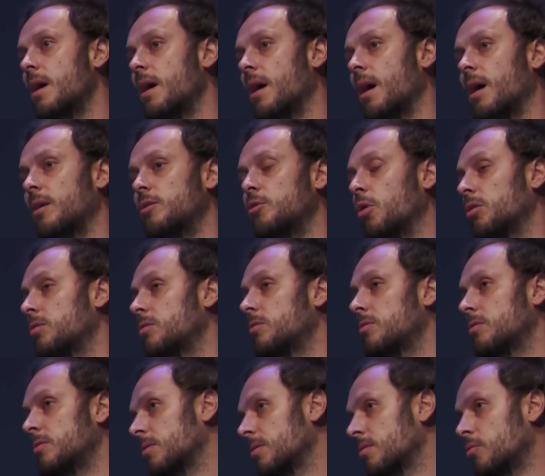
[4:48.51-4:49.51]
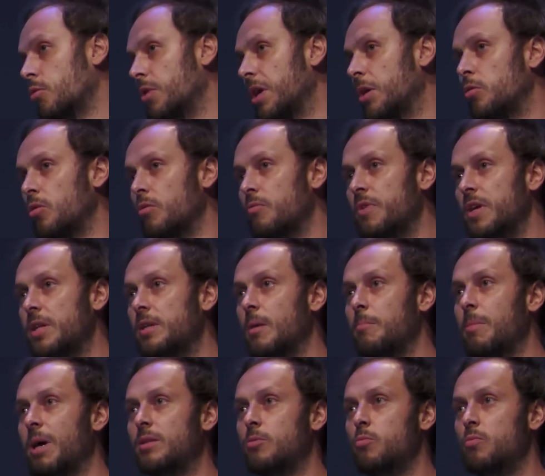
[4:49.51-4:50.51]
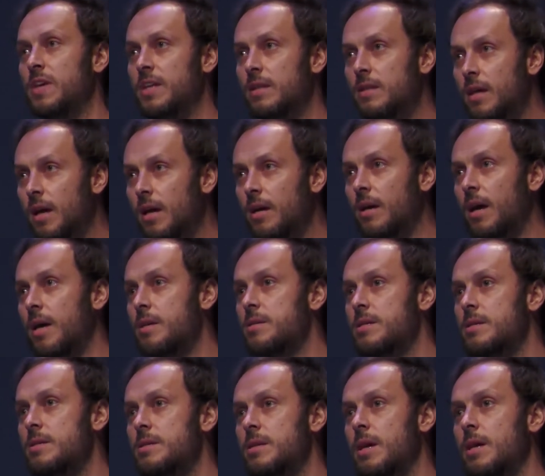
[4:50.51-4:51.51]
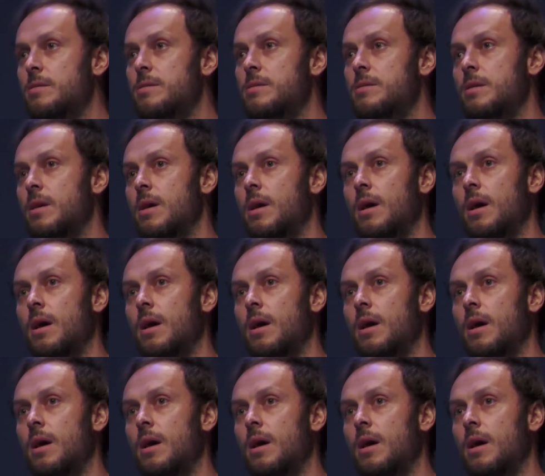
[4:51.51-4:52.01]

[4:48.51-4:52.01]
uh, not curriculum vitae, but vitae, as he says.